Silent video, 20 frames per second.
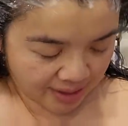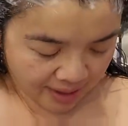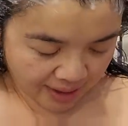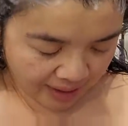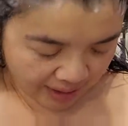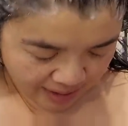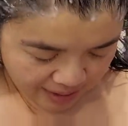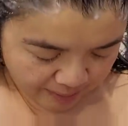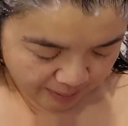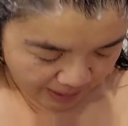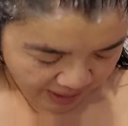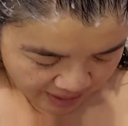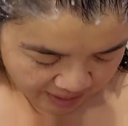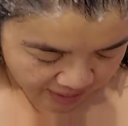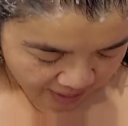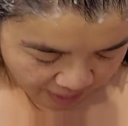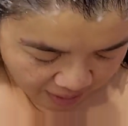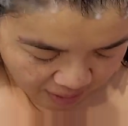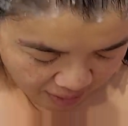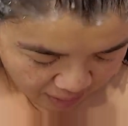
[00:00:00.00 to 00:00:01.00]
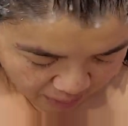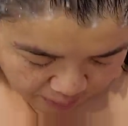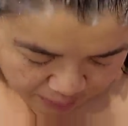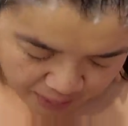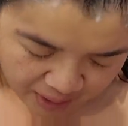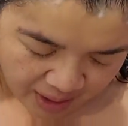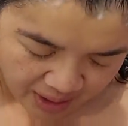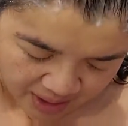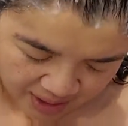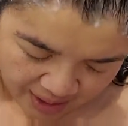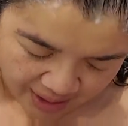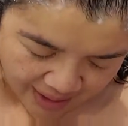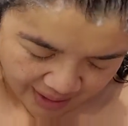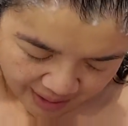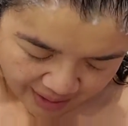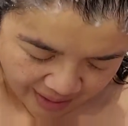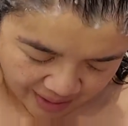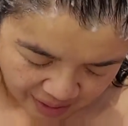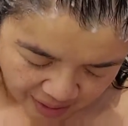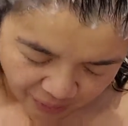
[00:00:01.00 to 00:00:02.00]
against my scalp.
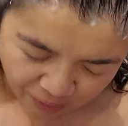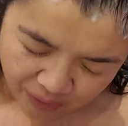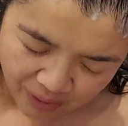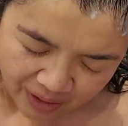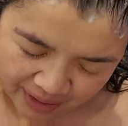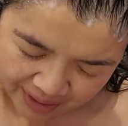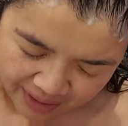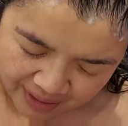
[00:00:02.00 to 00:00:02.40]
And I just feel like